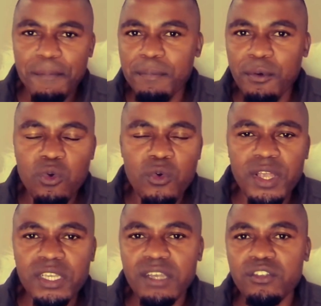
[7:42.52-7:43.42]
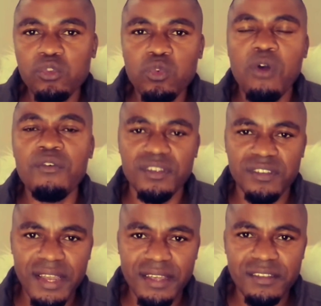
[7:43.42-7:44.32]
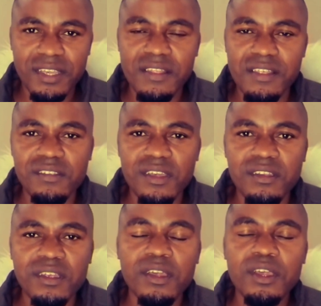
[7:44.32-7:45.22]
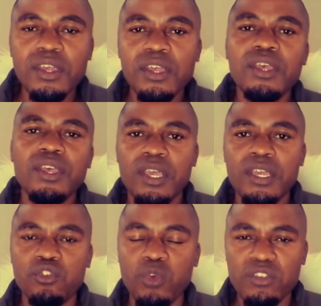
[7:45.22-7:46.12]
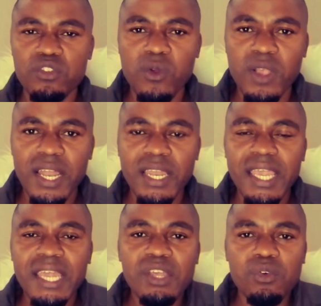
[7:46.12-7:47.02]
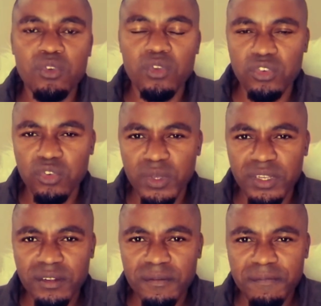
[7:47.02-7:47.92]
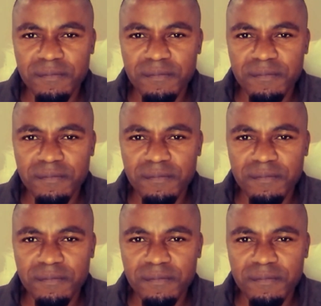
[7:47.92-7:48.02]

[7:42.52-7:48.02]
people who were just too overzealous, and they said, do a slogan, and he could not do it.